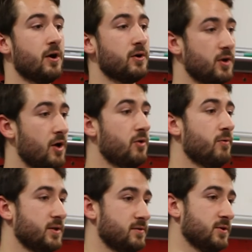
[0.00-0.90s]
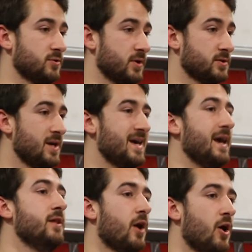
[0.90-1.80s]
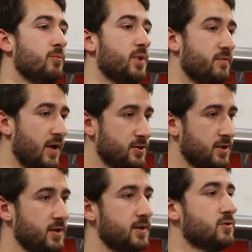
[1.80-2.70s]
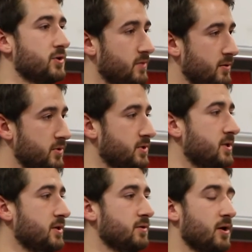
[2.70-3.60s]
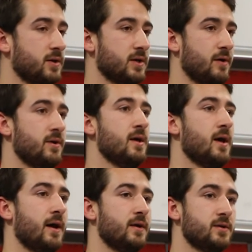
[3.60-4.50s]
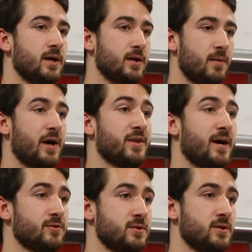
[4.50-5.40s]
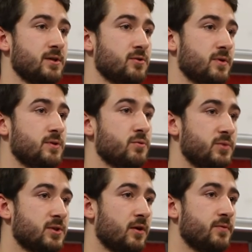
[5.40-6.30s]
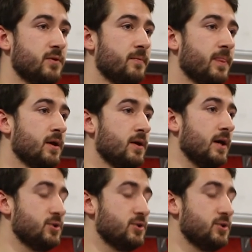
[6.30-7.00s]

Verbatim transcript: on a lower rate of interest in the hope that eventually the interest rate will continue going down and in about 1,000 years Greece will be solvent. It's